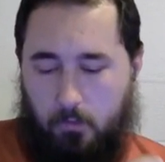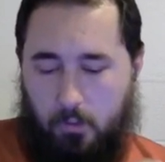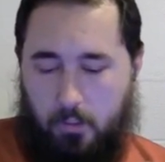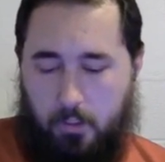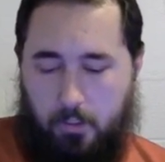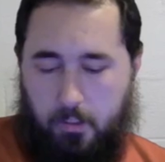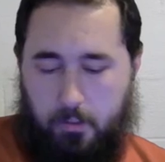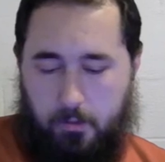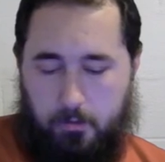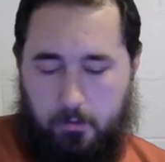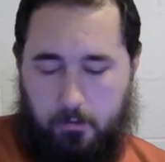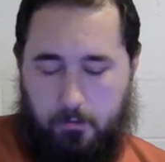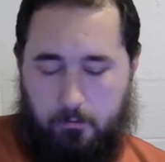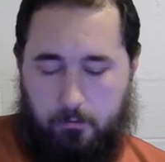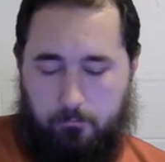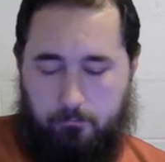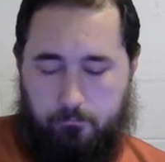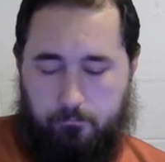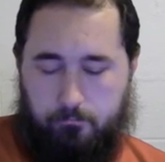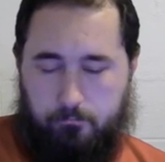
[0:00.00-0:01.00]
a
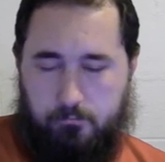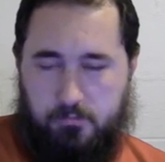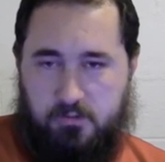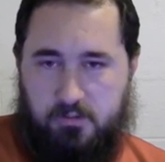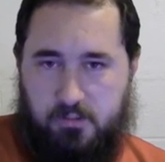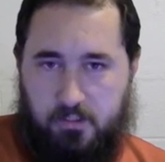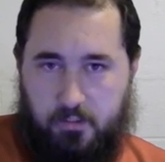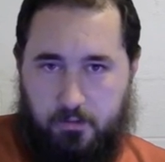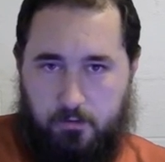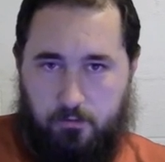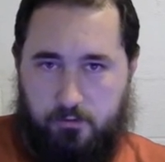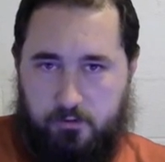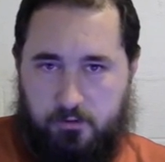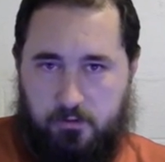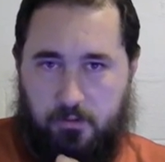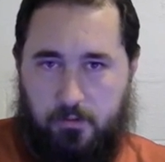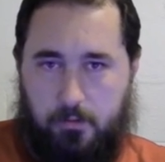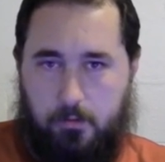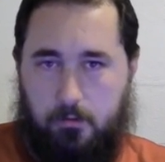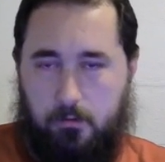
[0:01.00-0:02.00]
uh, signal
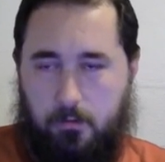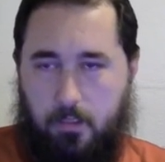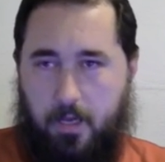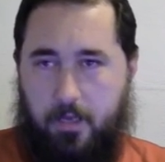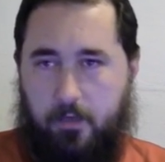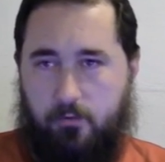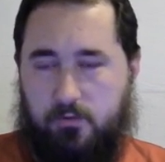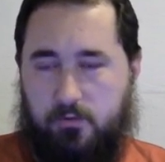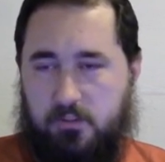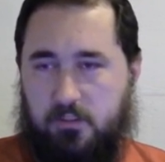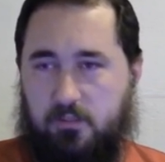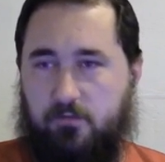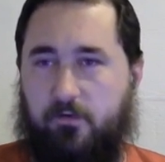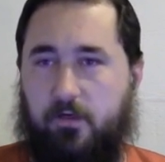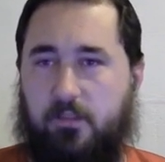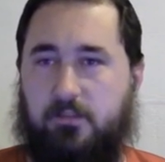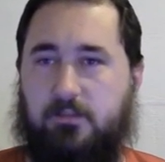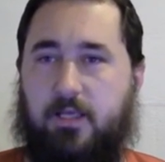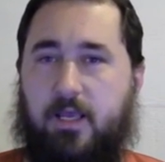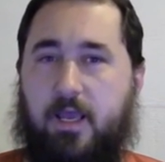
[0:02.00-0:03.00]
to the IoT
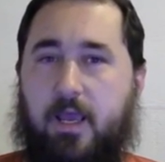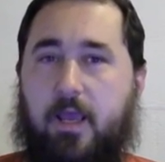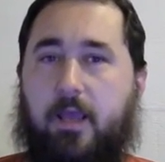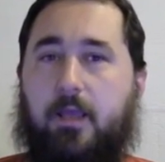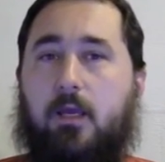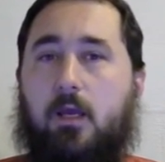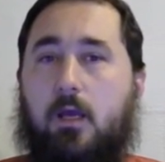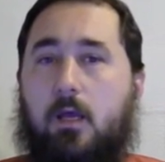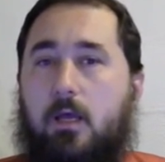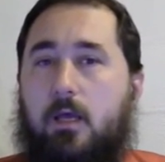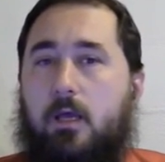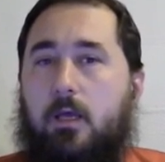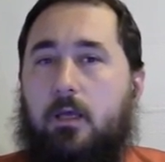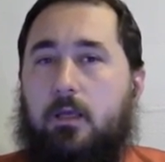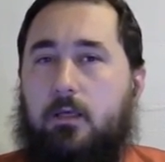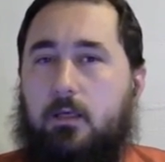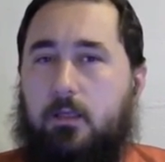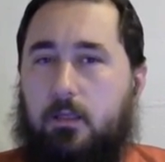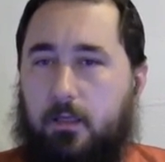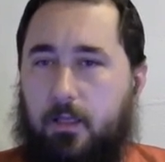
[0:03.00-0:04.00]
device, say, hey,
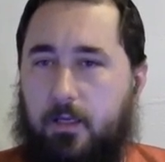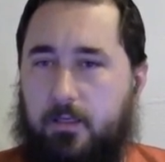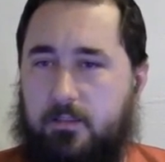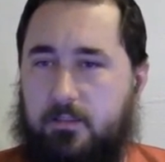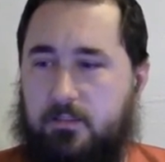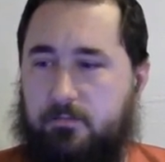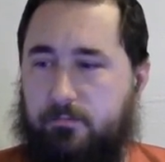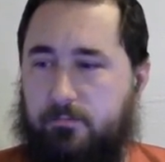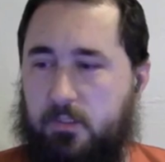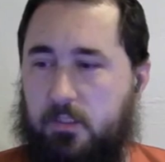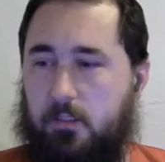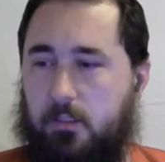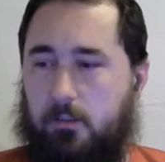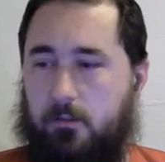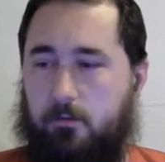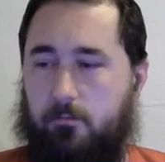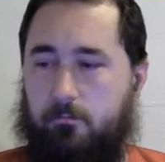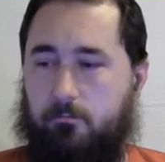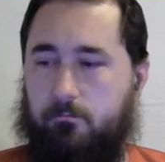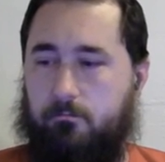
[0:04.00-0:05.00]
connect to
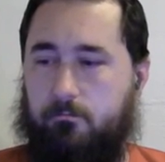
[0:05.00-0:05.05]
me.